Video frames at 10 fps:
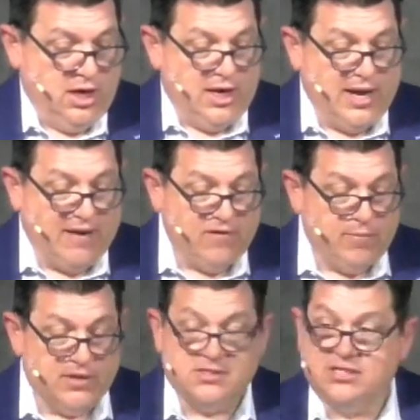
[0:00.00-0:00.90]
And
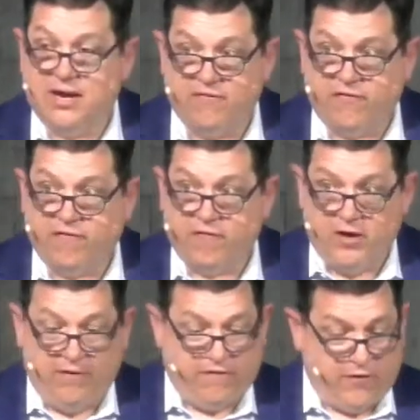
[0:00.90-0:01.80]
having been set
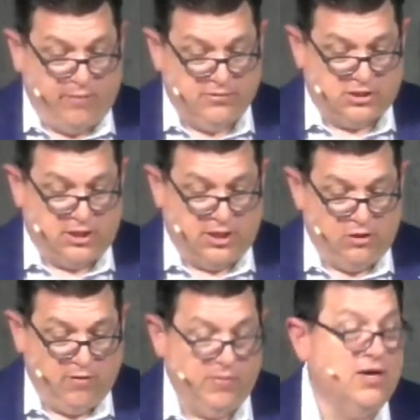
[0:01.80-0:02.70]
free from sin,
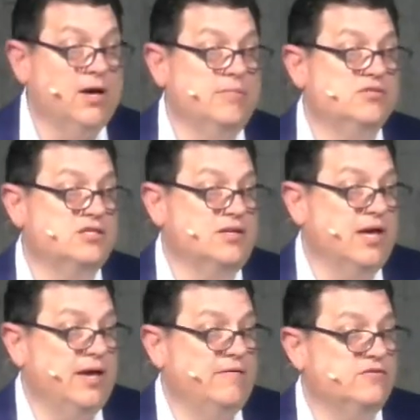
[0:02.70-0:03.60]
you have become
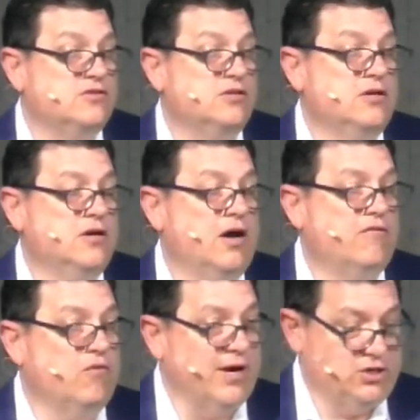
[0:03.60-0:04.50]
slaves
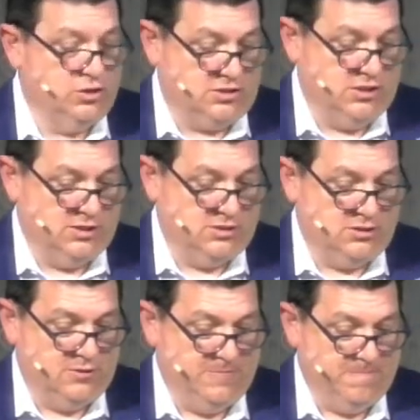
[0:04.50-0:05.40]
of
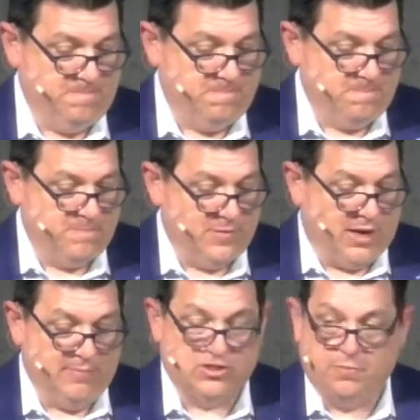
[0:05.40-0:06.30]
righteousness.
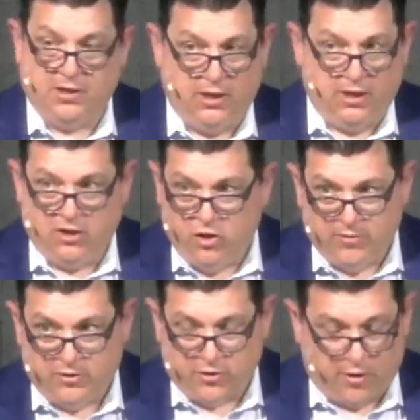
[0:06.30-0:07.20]
I'm speaking in
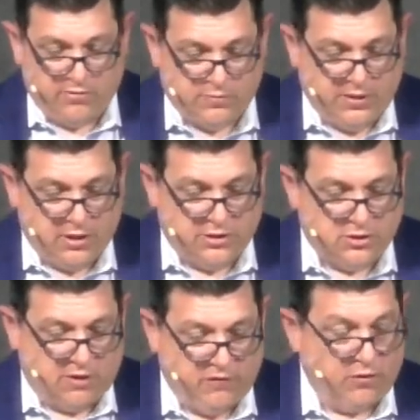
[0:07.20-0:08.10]
human terms
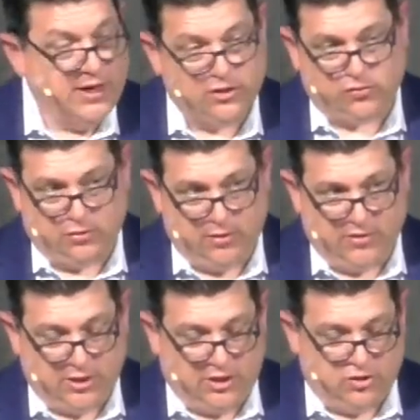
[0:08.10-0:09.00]
because of your natural
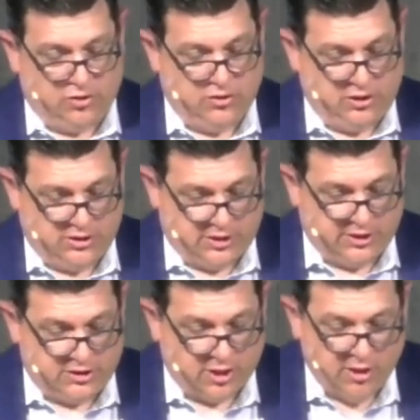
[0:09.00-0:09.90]
limitations, he
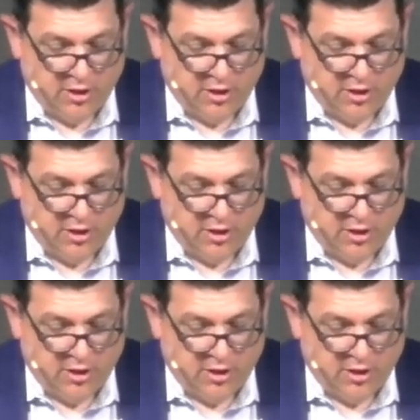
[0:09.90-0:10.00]
says.